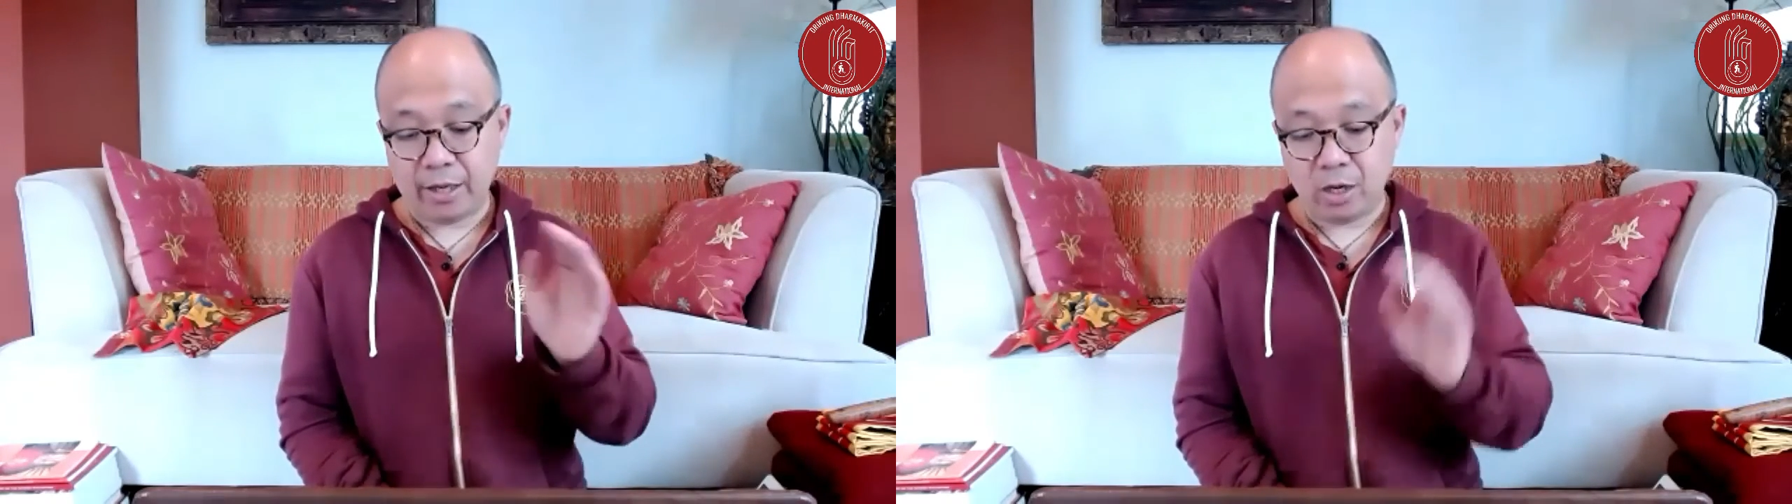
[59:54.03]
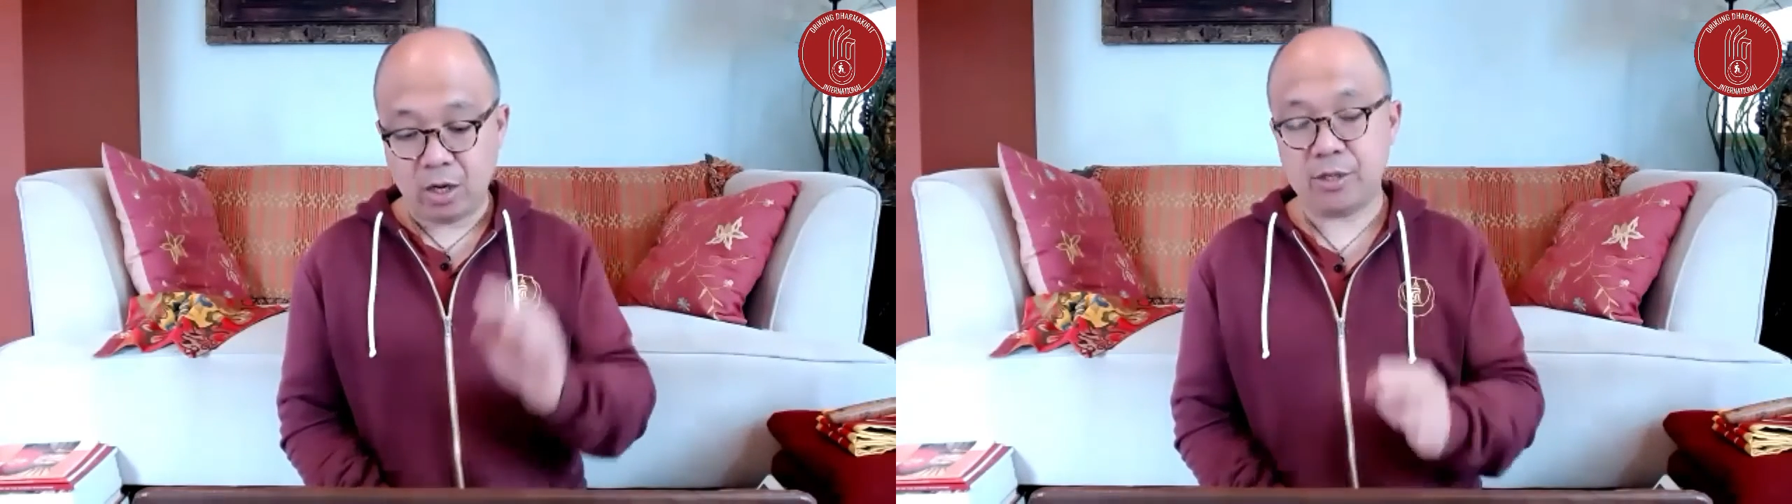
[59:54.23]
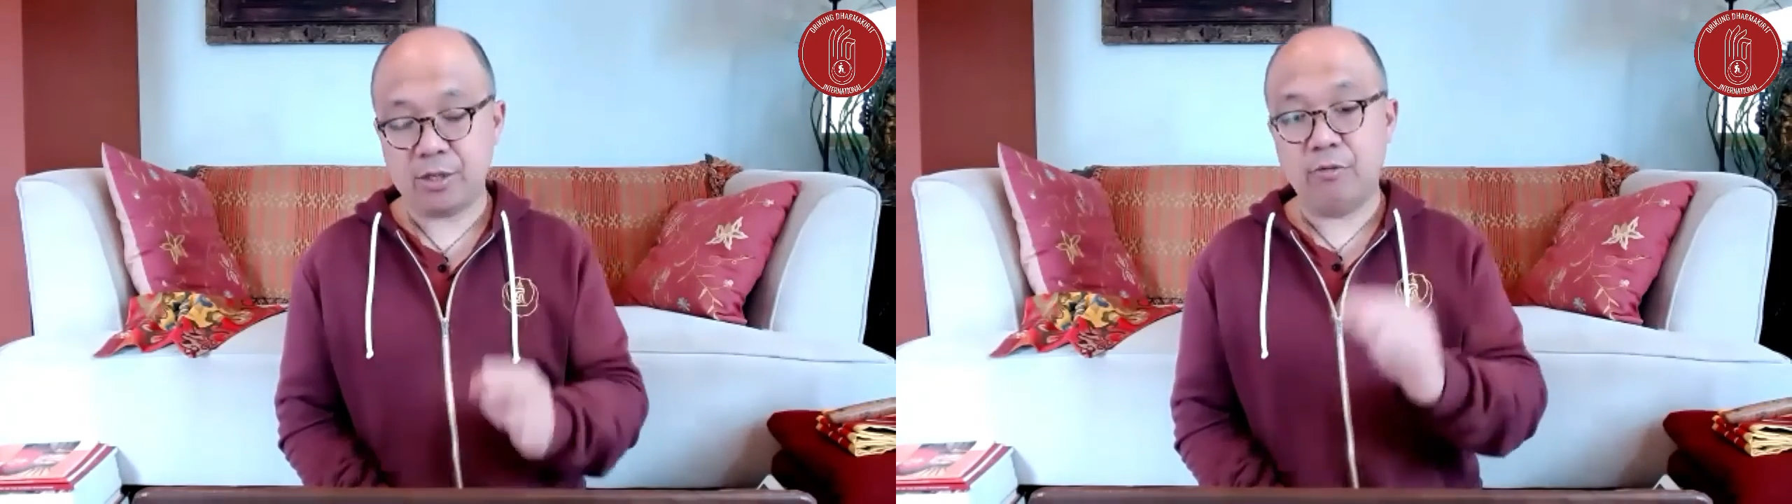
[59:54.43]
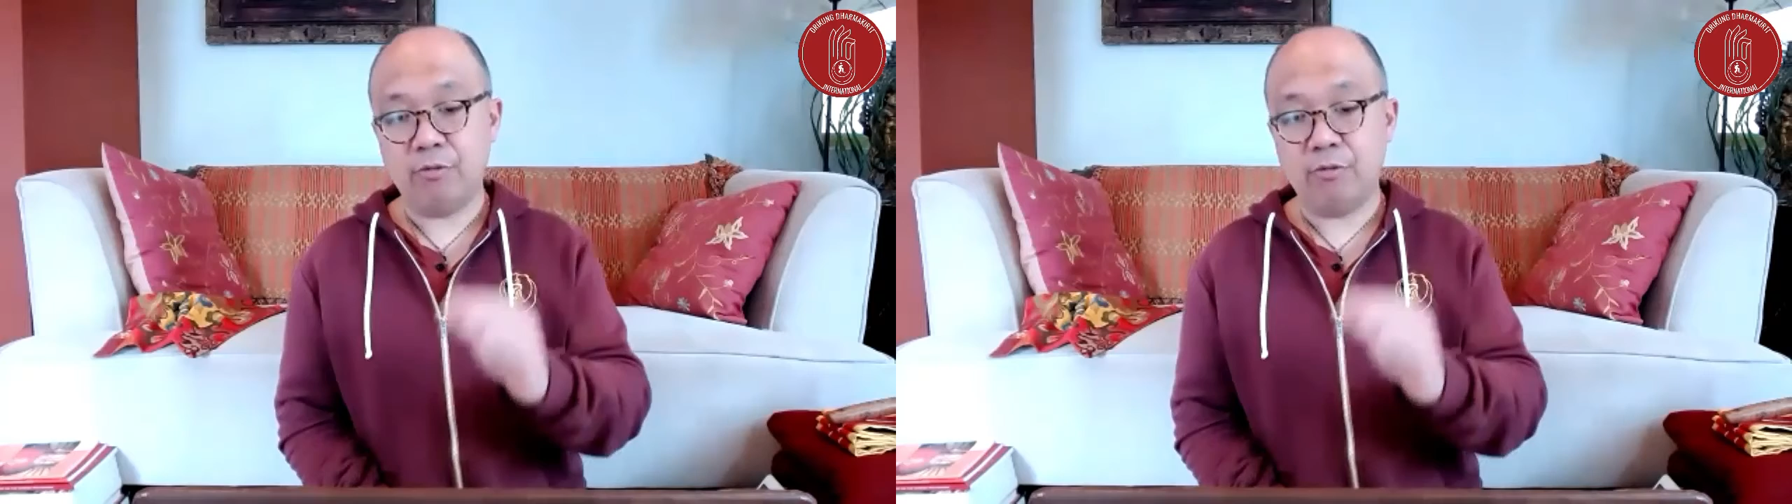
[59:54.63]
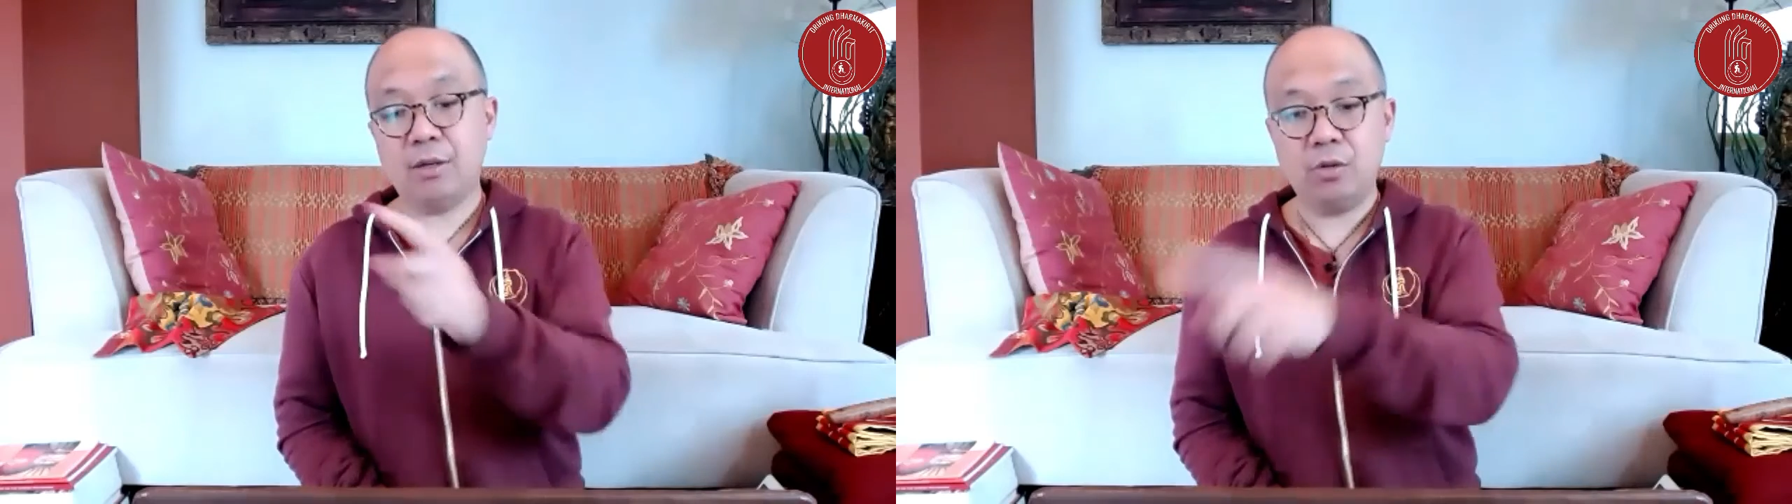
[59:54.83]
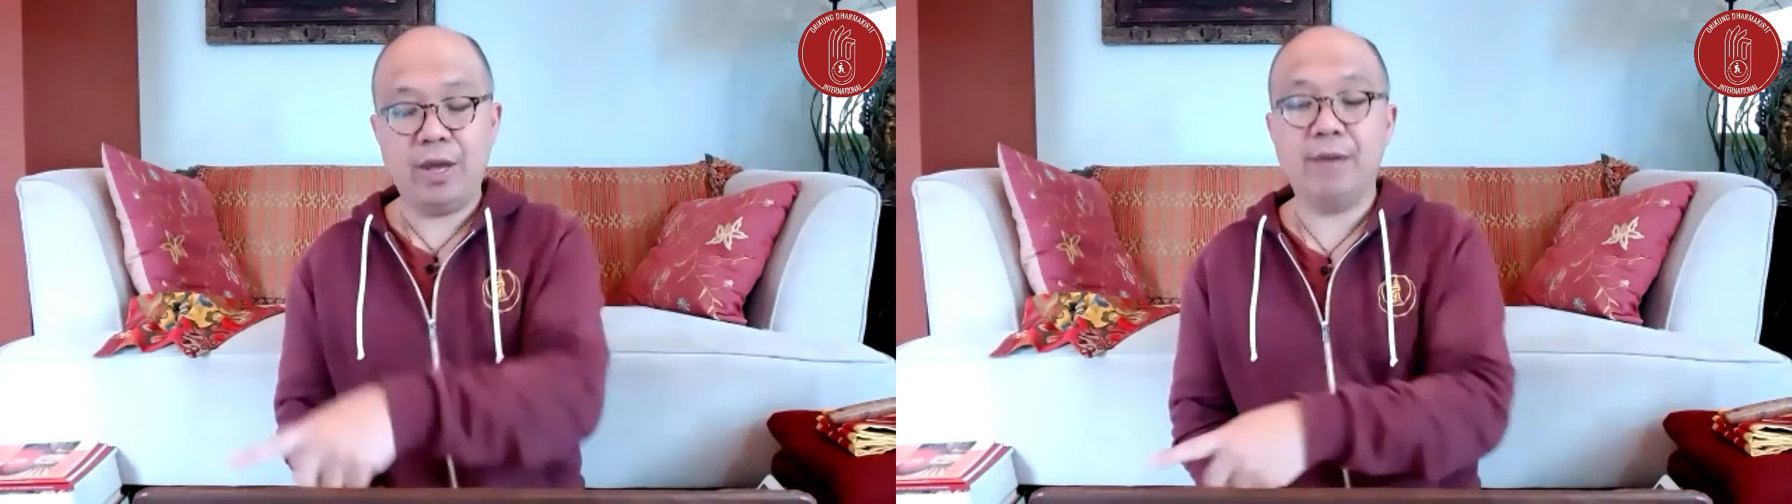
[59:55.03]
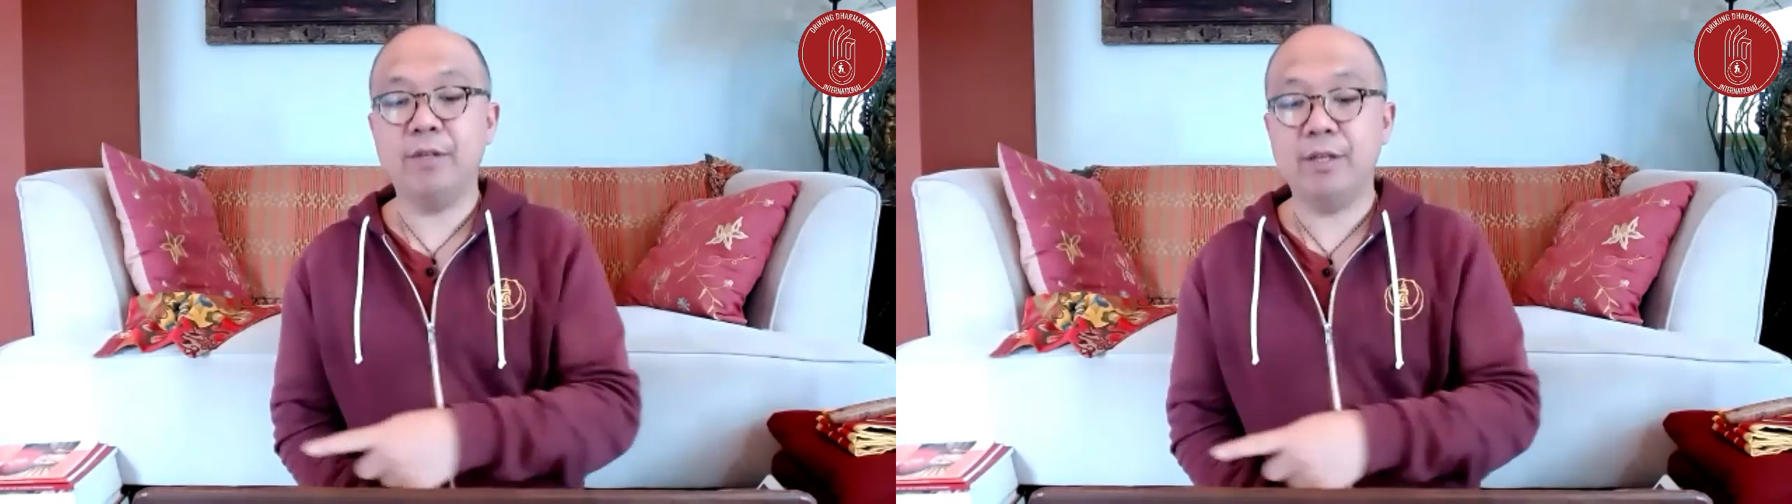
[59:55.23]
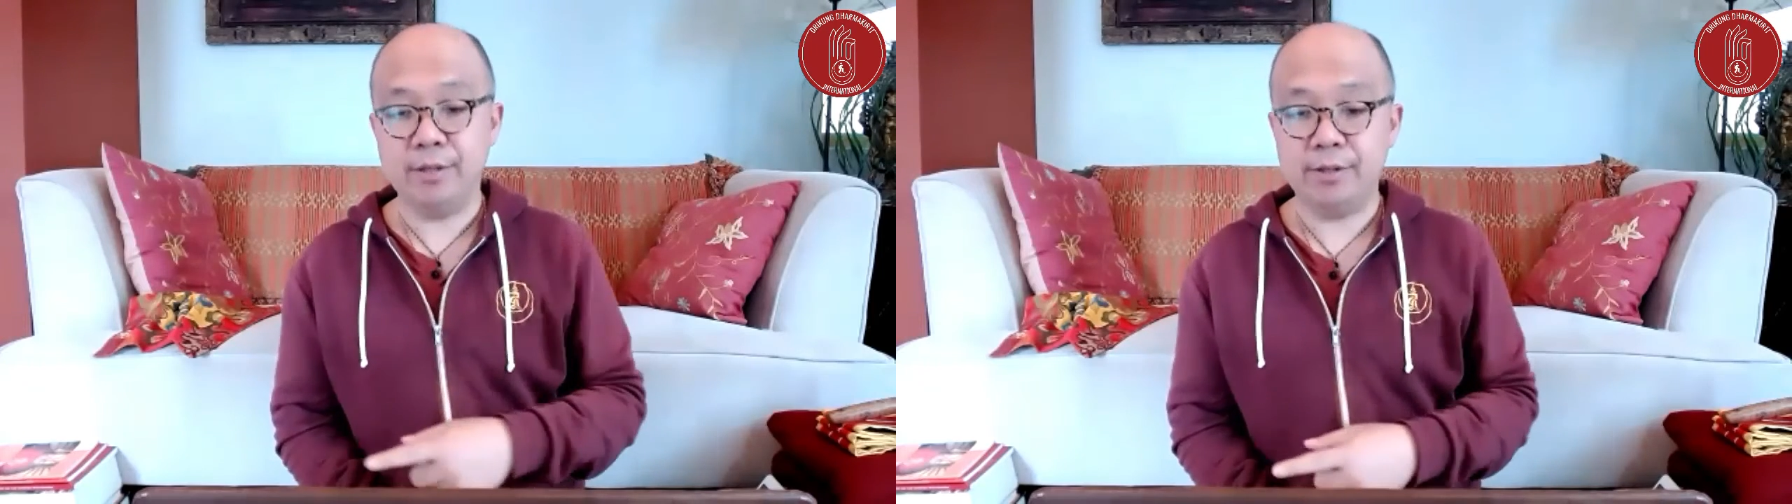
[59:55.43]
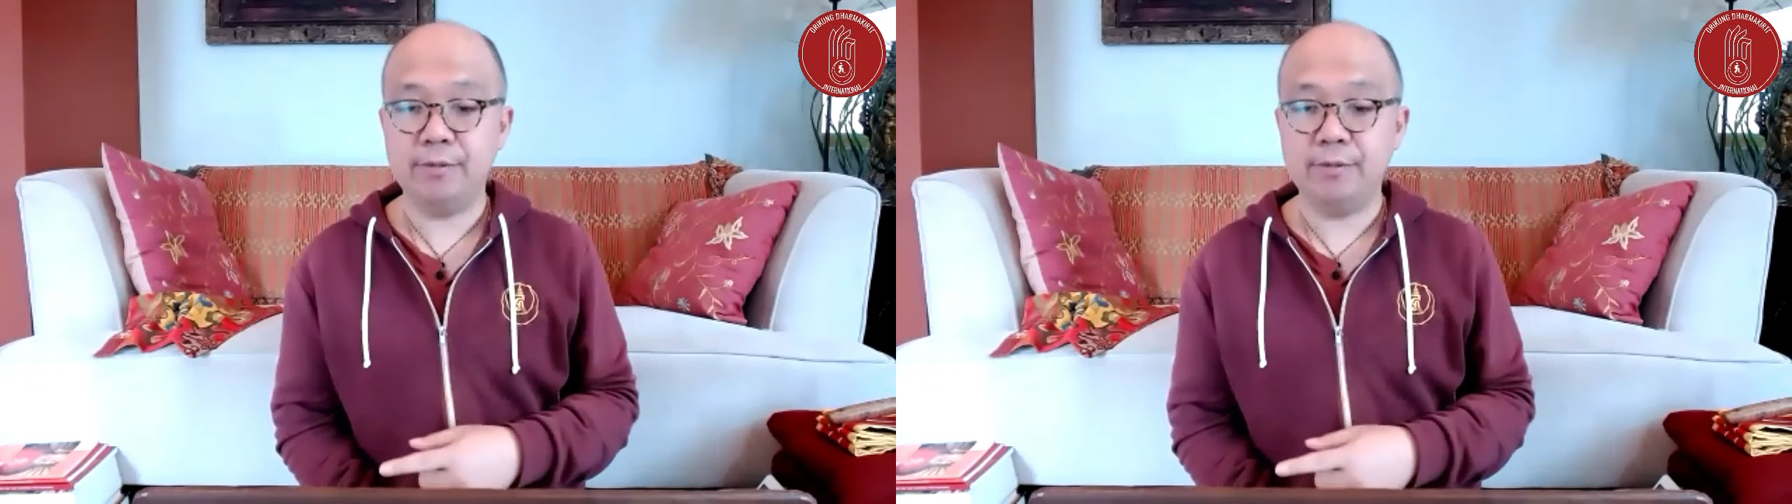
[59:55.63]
cause and result to emptiness.